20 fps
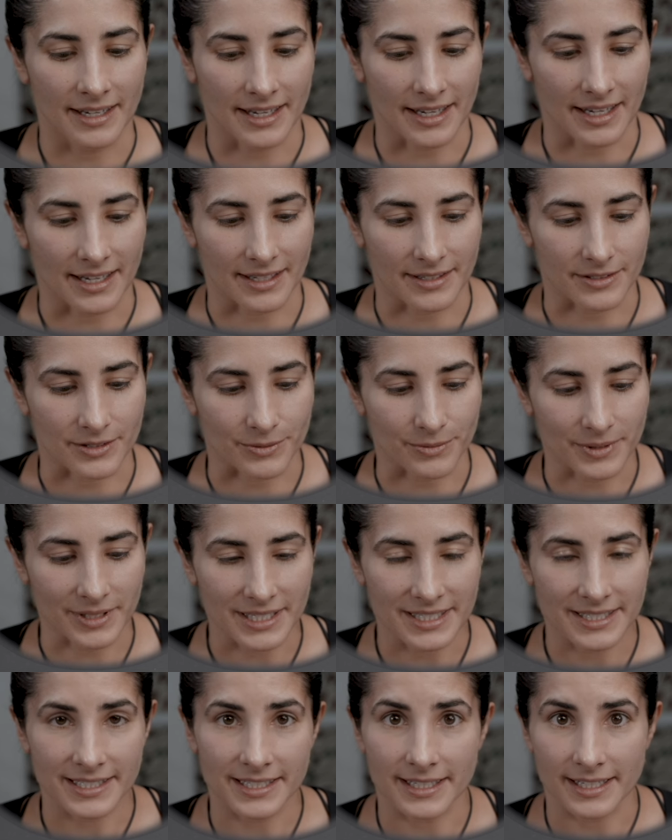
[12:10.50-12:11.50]
And to
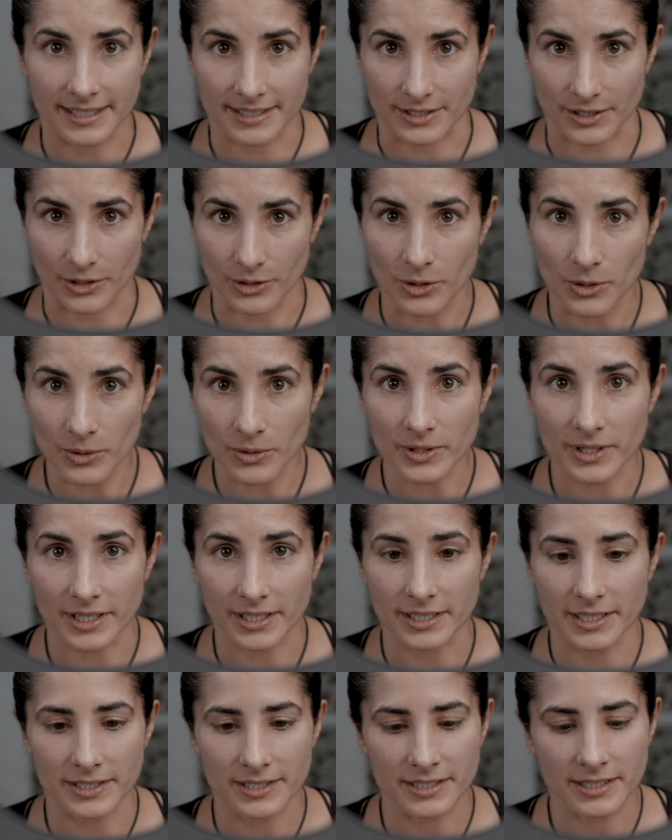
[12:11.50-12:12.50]
really see it as a chord,
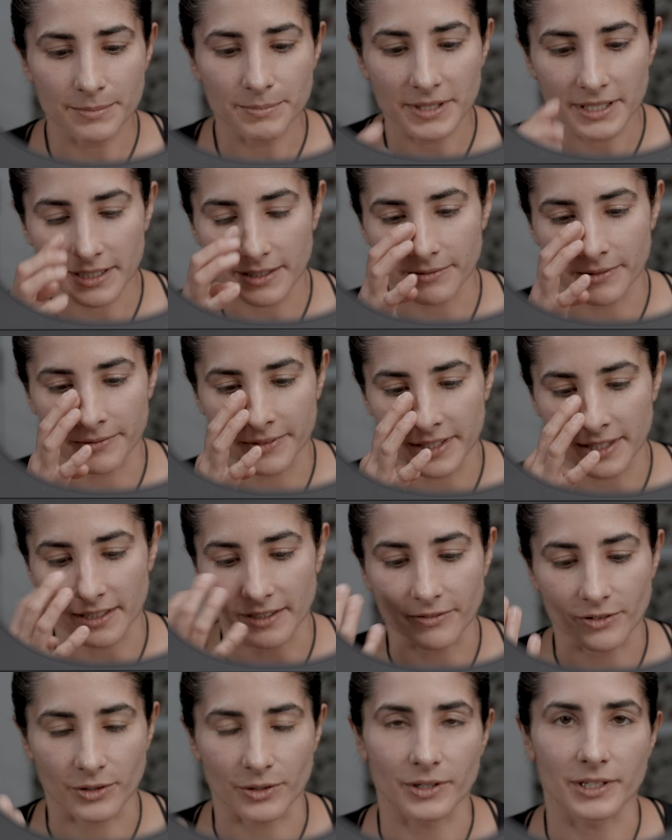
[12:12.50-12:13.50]
because typically when we think
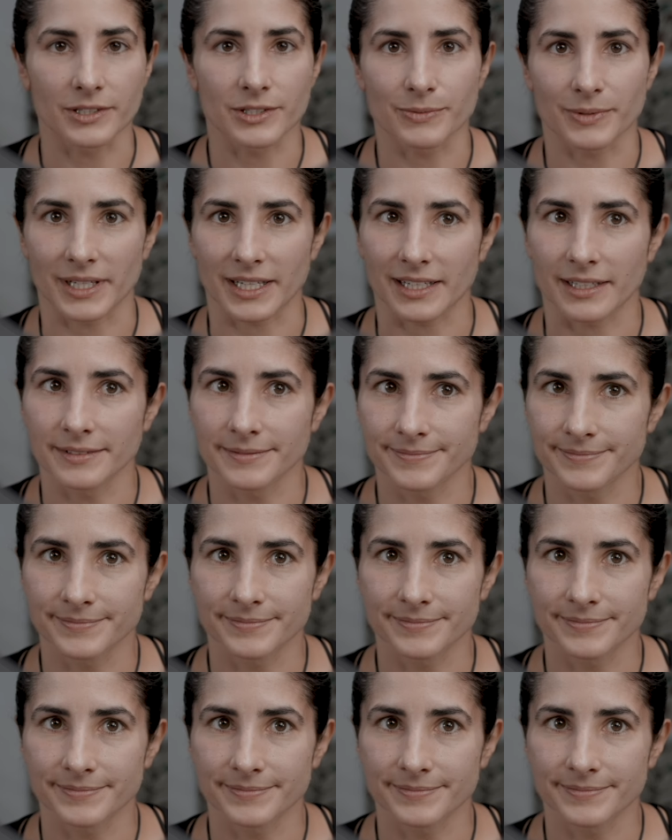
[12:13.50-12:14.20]
of chords, we